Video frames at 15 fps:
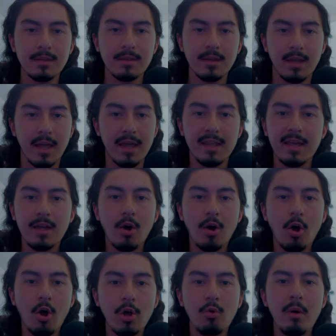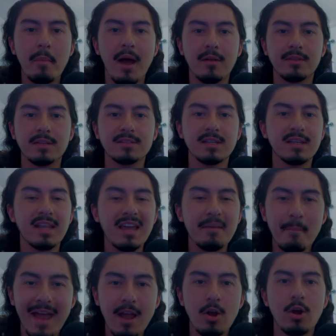And they all know about this and they
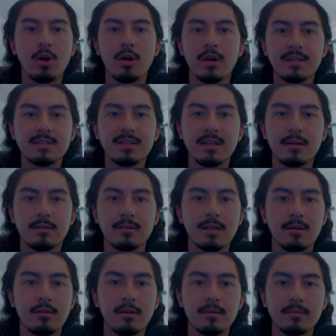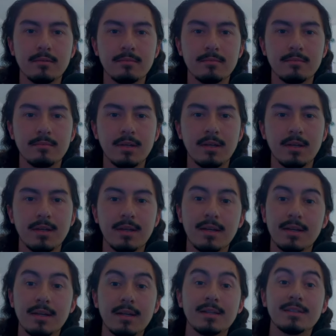met her, et cetera, et cetera.
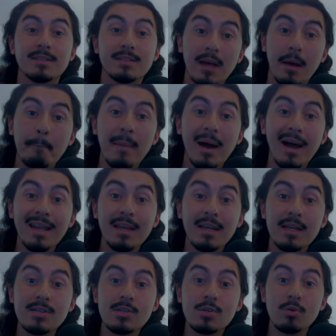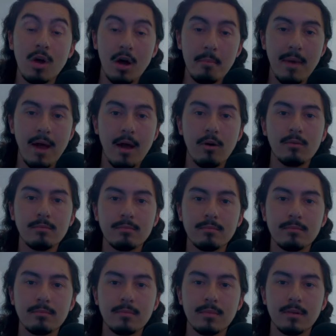Somebody needs to come out
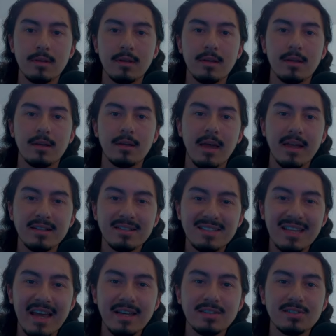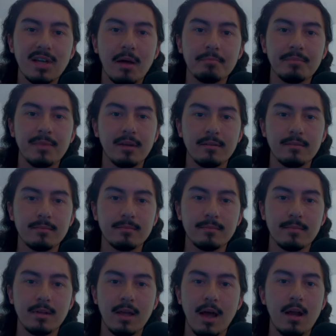and say something.
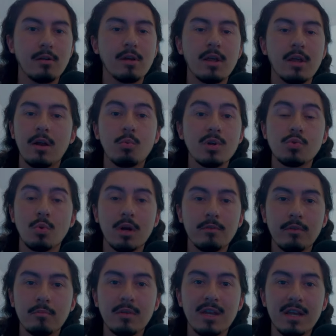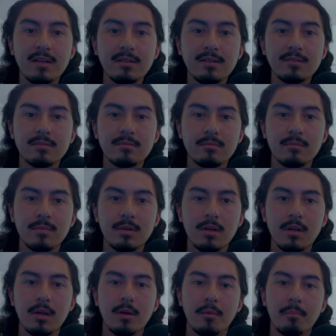I don't care which one of them it is,
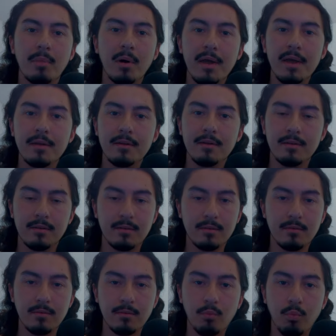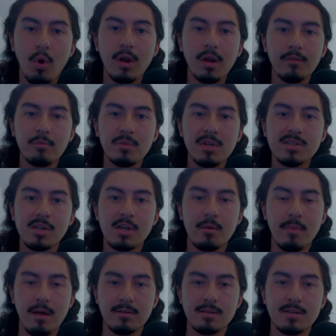but one of them needs to come
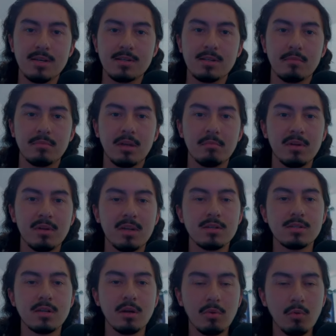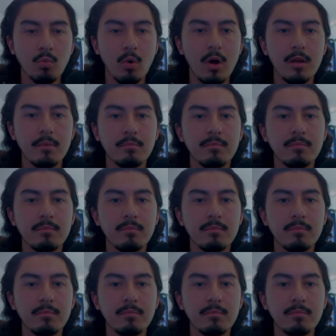out and say something because number one,